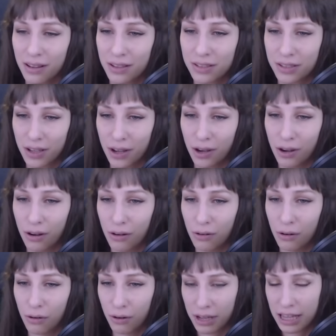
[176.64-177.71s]

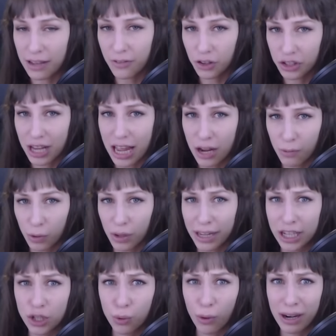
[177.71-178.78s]
So give or take, we're
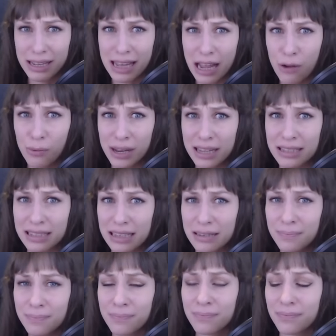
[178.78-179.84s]
like twenty-eight weeks
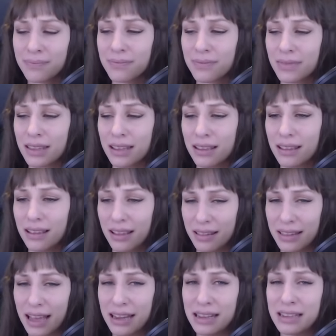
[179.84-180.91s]
in.
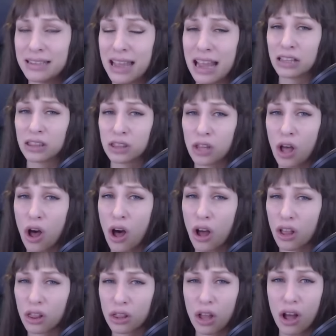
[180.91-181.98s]
That is
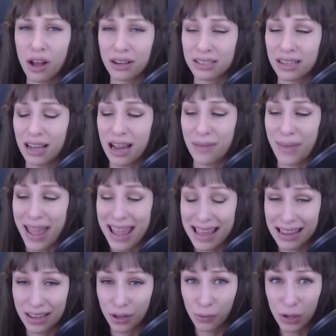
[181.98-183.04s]
long, long time.
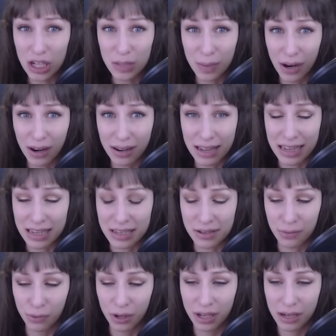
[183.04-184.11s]
And the worst part
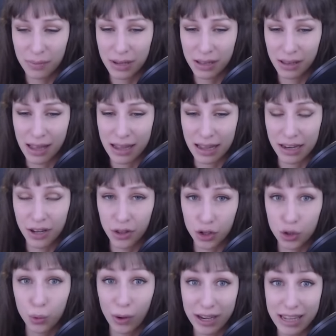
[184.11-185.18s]
is we're going to be like another
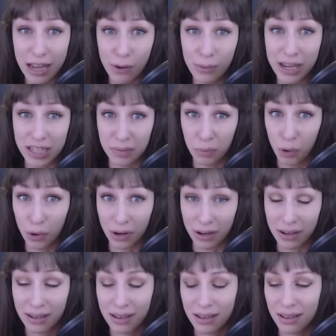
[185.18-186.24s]
twenty-eight weeks
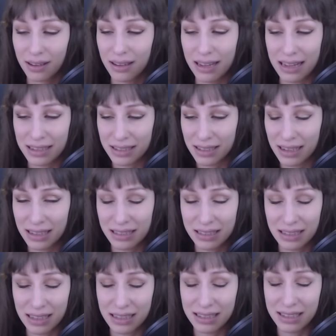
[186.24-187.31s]
more. It's,
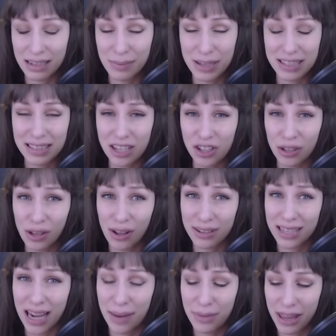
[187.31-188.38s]
it's, it's going to be such a long
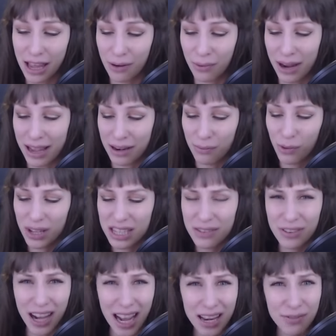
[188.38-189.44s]
time in that raid. And once
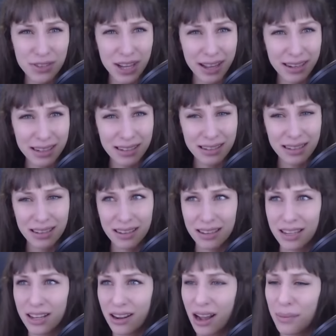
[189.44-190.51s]
you've kind of done it,
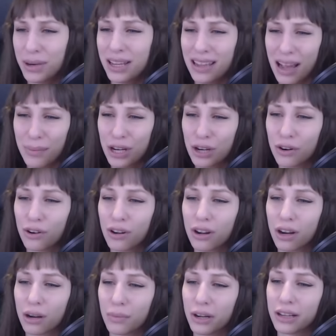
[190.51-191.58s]
you know, how many how many heroic
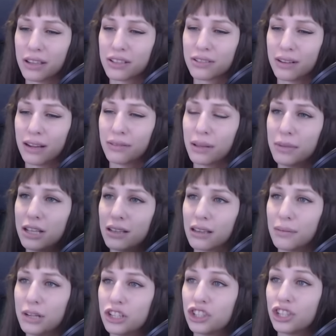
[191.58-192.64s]
Archimonde kills do I have? Let me
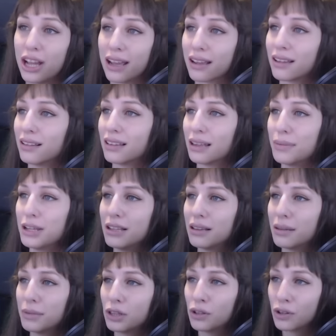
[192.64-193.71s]
let me check. Let me
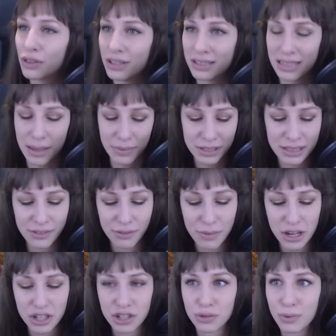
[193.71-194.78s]
let me look this up. This
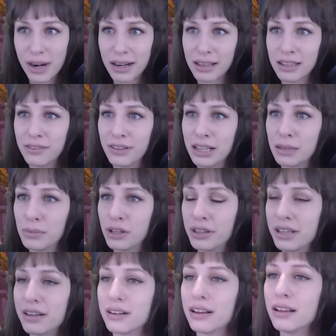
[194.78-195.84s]
information is readily available on
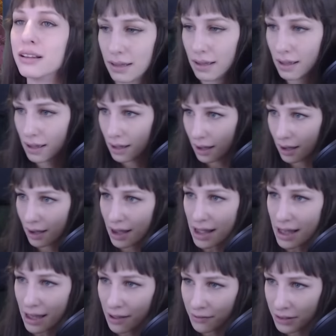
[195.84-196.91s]
the internet. I
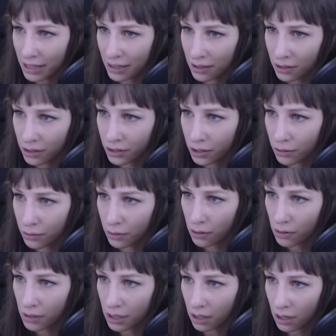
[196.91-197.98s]
have killed
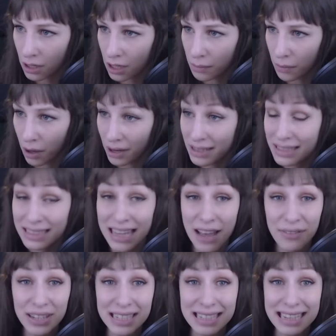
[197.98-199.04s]
heroic Archimonde
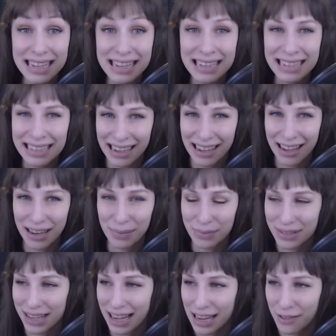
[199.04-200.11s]
seventeen
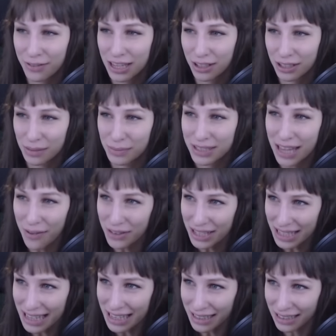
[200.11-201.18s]
times. I have killed him
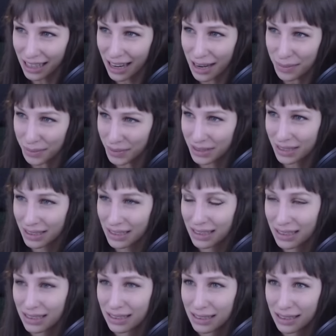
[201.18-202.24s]
seventeen times
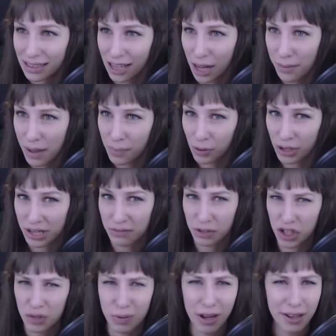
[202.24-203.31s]
on my priest,
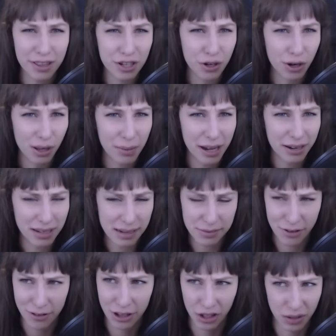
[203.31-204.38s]
which is probably the total amount of times
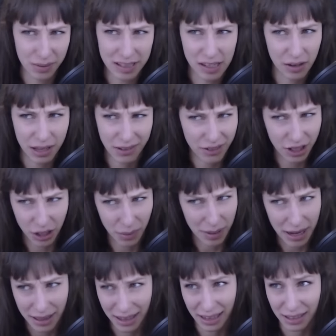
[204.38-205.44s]
I've killed him, because I don't think I've killed him on
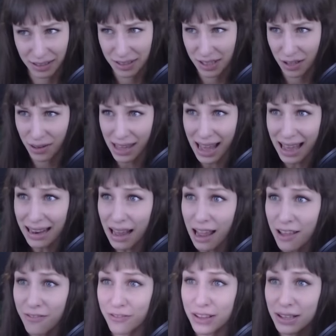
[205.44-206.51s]
anything else. So that
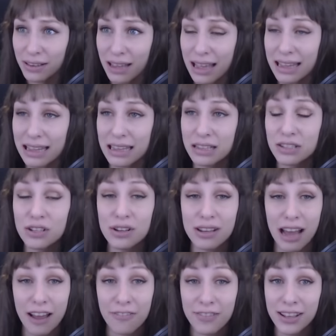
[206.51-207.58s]
I feel like is good.
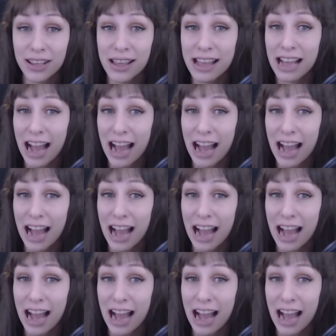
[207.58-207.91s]
I feel like